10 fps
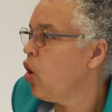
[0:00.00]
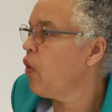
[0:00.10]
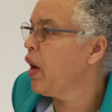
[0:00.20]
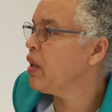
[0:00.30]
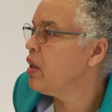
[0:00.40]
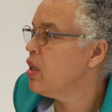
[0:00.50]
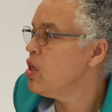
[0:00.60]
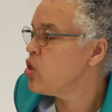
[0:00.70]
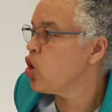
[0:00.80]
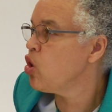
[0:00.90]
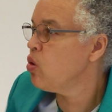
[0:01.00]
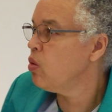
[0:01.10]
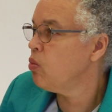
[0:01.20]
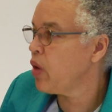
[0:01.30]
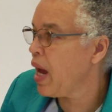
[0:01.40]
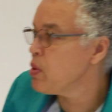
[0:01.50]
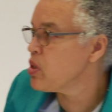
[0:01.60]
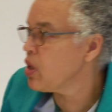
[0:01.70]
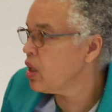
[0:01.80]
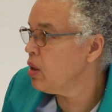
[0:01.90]
All right. So when I
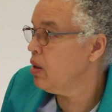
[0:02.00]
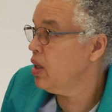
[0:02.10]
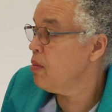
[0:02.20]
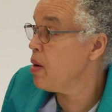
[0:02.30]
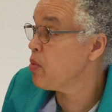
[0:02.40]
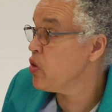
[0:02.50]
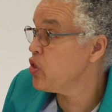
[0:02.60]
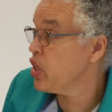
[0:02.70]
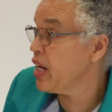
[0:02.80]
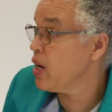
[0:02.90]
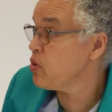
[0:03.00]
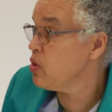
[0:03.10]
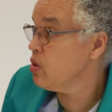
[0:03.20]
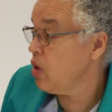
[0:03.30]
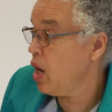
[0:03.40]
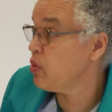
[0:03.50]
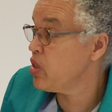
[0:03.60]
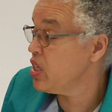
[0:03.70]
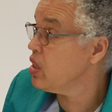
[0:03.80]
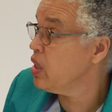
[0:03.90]
was a member of the city council, I
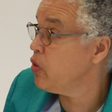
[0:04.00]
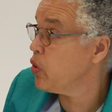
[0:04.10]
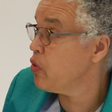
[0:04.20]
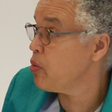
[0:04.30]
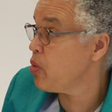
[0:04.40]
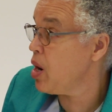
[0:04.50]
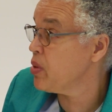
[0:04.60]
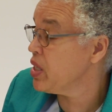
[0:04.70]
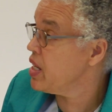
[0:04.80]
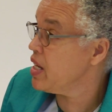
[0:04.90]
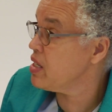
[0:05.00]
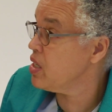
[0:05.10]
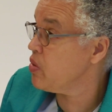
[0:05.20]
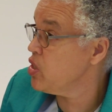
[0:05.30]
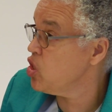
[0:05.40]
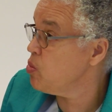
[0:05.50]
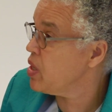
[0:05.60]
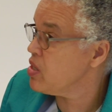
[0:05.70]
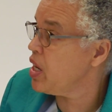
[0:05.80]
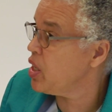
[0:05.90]
routinely voted for property tax increases
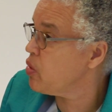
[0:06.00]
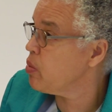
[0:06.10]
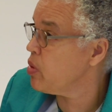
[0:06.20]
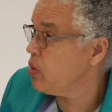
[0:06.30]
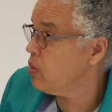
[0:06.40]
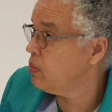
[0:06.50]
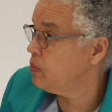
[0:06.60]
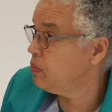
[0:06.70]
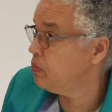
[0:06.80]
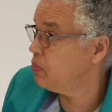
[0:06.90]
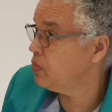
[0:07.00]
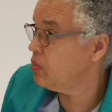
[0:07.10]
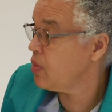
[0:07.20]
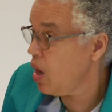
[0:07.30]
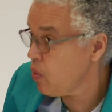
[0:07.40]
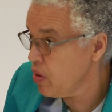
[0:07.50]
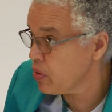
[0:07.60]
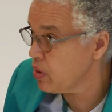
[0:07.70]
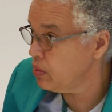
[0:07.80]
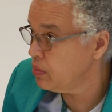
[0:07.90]
because I agree with you.
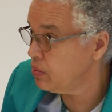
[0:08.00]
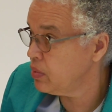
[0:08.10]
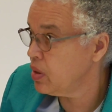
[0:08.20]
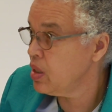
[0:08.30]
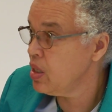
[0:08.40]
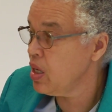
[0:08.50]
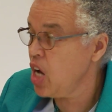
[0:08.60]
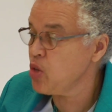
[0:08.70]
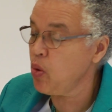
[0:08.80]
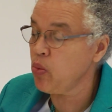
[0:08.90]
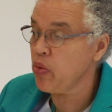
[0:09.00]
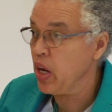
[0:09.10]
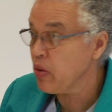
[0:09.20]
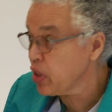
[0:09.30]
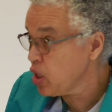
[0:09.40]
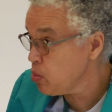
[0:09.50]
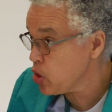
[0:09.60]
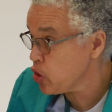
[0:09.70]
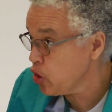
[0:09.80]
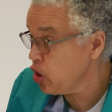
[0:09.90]
However, I spoke with every
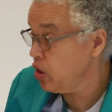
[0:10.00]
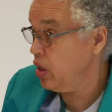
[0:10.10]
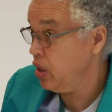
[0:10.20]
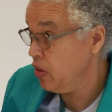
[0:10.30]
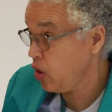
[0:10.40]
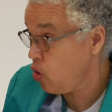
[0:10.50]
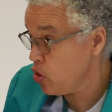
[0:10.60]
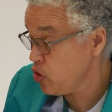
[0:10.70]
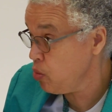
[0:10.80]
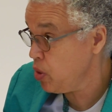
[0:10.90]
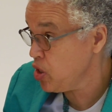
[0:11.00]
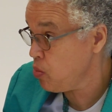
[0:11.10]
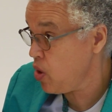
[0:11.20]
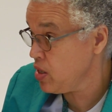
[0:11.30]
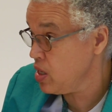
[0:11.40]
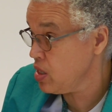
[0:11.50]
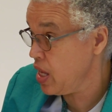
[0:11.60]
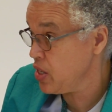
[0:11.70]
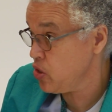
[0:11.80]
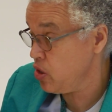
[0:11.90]
commissioner in the course of the budget process
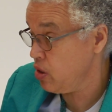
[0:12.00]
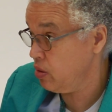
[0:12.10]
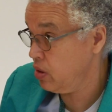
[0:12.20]
last year.